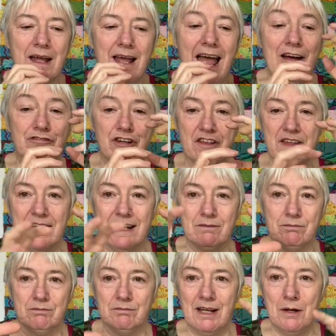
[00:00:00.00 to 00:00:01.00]
everything
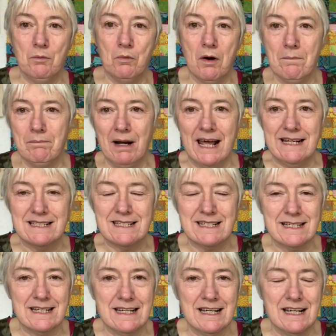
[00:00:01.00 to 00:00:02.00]
in one
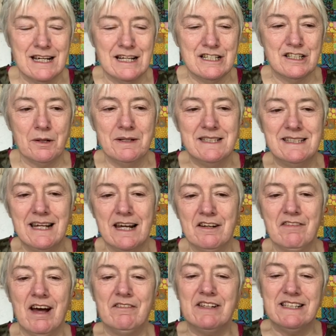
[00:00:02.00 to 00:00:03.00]
place. So instead
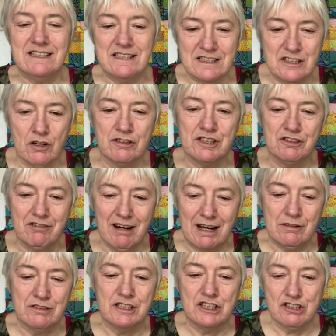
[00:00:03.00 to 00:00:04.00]
of having to dot
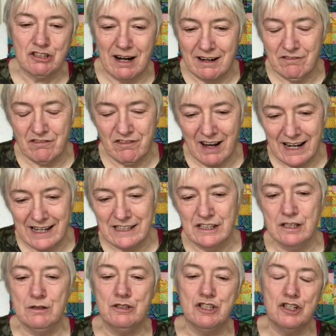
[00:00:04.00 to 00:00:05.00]
around to try and find
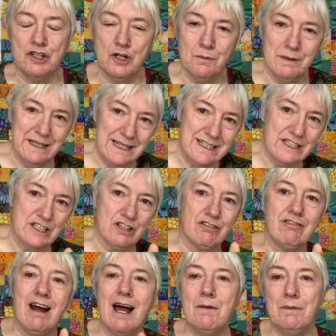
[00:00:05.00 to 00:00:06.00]
YouTube and
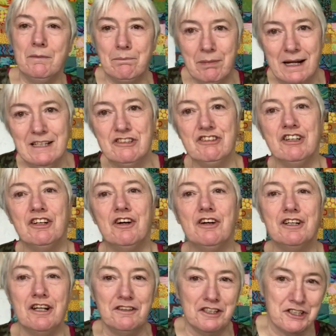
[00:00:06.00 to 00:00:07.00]
Instagram and
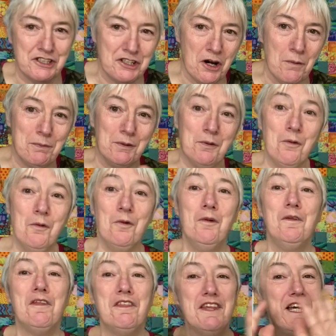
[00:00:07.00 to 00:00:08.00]
Patreon and the shop and all
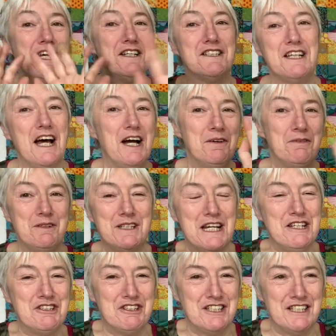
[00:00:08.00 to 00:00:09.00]
the things that I was
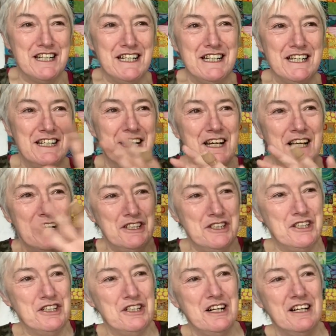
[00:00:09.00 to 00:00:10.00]
interested in
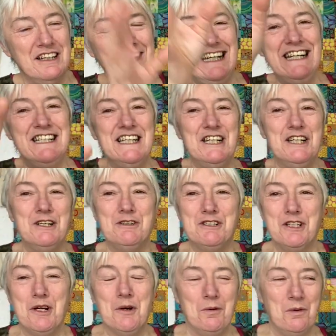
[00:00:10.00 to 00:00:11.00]
leading you
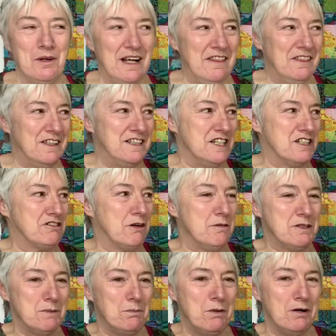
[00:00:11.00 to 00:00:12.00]
to in the
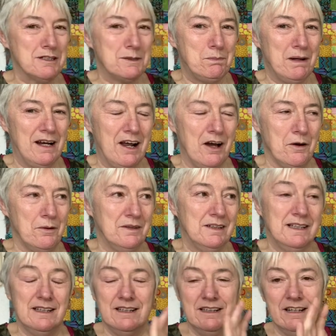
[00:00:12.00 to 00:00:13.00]
description box below,
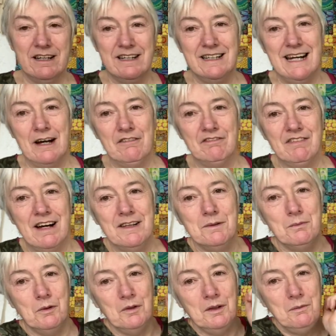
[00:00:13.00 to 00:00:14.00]
you can now find
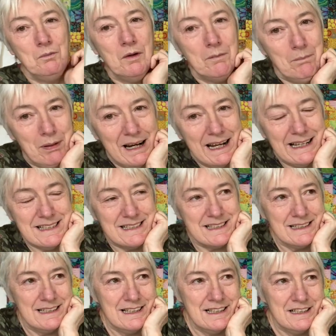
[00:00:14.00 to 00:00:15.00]
them all in one place.
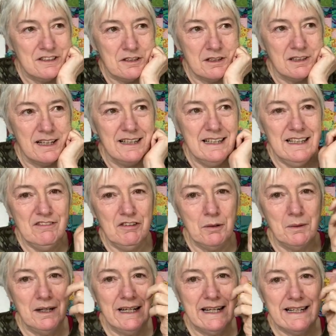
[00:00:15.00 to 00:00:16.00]
So I'm going to leave
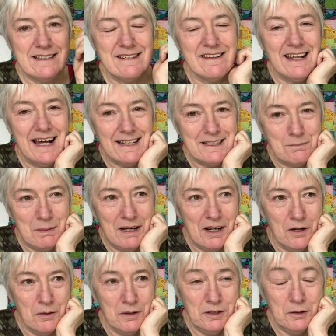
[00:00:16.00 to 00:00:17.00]
you a link to that
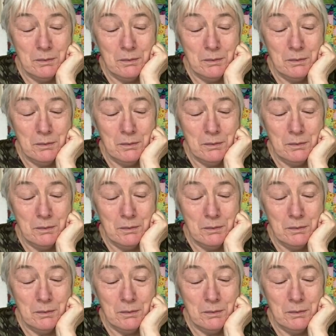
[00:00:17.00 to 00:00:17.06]
below and you'll